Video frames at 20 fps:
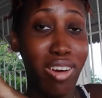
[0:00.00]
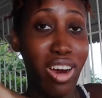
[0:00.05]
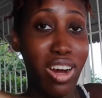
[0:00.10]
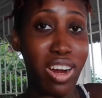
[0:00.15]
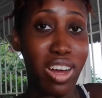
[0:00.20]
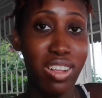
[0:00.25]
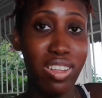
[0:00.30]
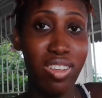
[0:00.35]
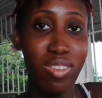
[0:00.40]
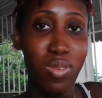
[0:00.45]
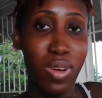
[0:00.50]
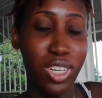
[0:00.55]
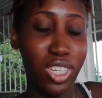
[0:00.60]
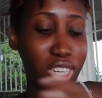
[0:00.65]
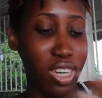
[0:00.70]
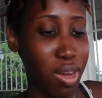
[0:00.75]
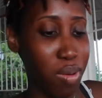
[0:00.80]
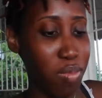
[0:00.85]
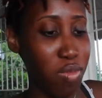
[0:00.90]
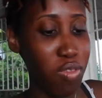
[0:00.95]
grandaunt is
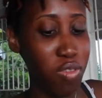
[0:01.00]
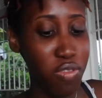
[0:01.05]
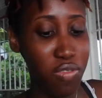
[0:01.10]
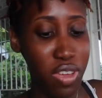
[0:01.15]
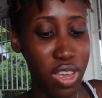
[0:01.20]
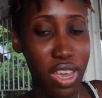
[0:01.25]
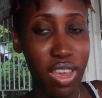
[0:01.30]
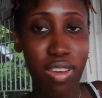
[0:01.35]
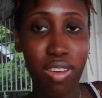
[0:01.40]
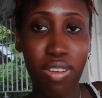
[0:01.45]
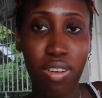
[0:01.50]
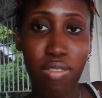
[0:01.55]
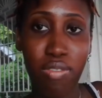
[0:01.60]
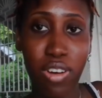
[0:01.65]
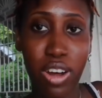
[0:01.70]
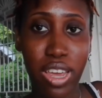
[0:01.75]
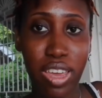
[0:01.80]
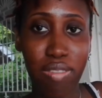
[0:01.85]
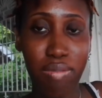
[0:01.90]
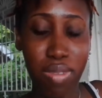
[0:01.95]
watching a movie.
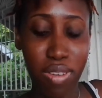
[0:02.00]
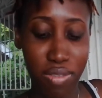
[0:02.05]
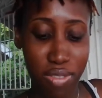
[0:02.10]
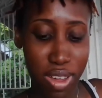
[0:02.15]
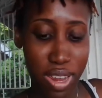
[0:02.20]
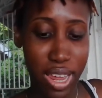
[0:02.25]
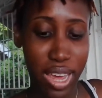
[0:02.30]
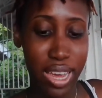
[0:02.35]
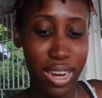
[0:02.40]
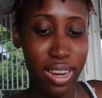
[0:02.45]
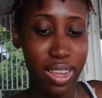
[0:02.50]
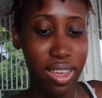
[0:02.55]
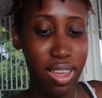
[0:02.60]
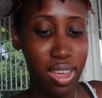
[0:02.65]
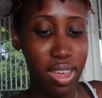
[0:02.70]
Forgive me for that.